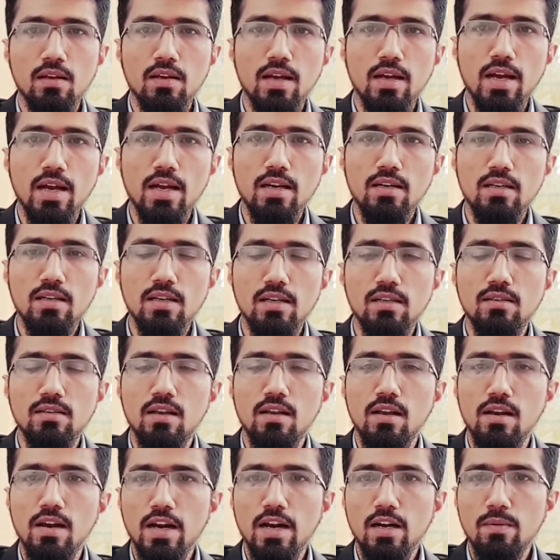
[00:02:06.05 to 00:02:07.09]
and is
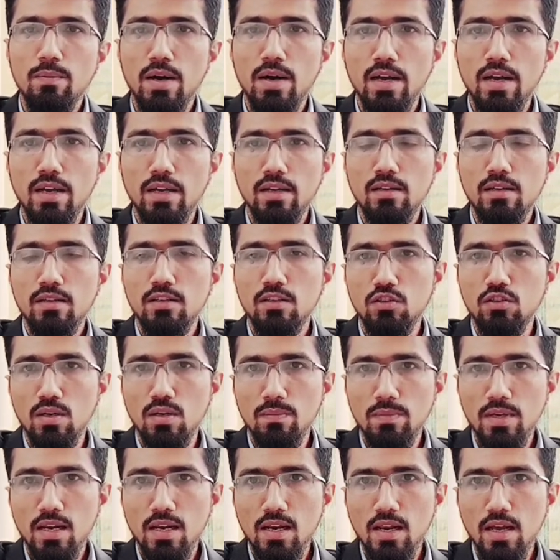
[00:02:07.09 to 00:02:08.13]
led by
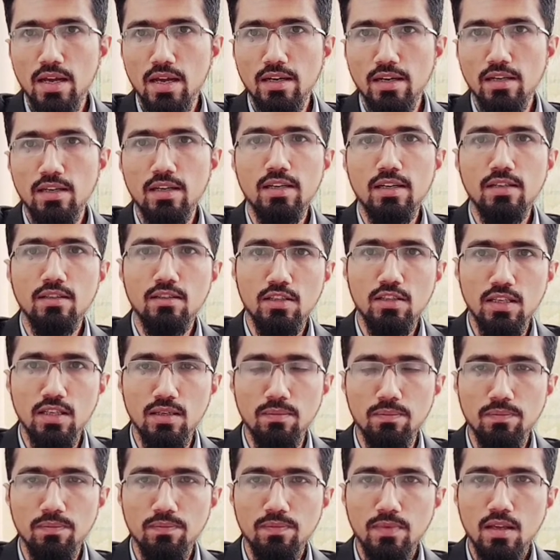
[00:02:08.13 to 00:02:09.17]
Jamil and his team.